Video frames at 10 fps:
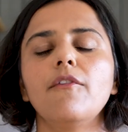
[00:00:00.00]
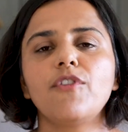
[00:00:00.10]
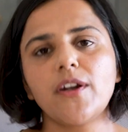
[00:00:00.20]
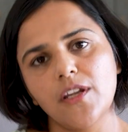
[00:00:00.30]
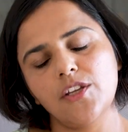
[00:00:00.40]

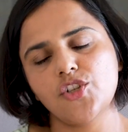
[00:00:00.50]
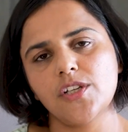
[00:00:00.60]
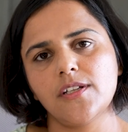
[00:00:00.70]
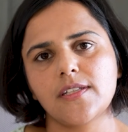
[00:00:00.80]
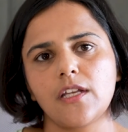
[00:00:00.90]
front-end
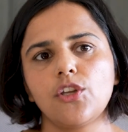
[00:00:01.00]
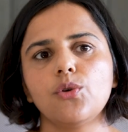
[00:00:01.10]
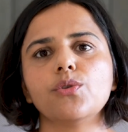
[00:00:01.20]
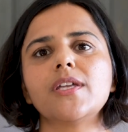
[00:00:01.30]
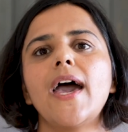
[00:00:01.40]
engineers can
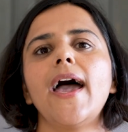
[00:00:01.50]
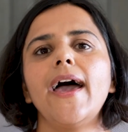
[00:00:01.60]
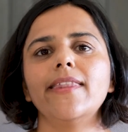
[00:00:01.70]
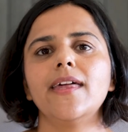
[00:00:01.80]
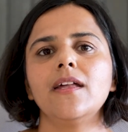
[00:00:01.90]
use
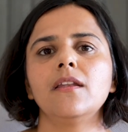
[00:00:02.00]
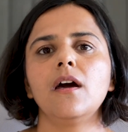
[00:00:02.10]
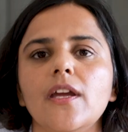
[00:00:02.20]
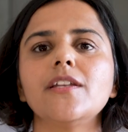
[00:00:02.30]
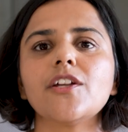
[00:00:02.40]
and
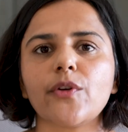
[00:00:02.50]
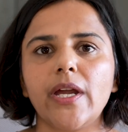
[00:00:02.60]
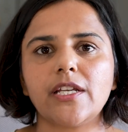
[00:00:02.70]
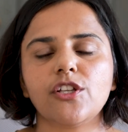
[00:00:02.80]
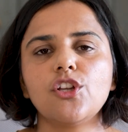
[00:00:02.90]
then
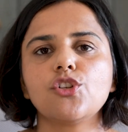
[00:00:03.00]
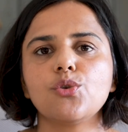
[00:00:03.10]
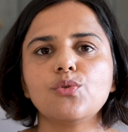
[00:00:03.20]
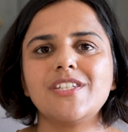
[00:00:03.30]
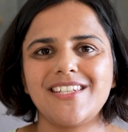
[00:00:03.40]
integrate the
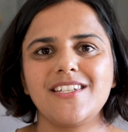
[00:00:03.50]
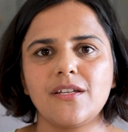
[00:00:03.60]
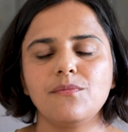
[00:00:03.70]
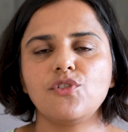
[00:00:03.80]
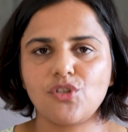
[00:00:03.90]
two
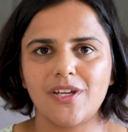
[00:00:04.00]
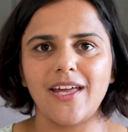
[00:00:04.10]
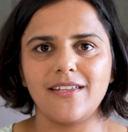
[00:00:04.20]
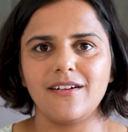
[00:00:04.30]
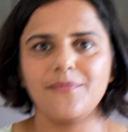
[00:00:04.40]
systems
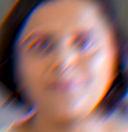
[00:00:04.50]
together.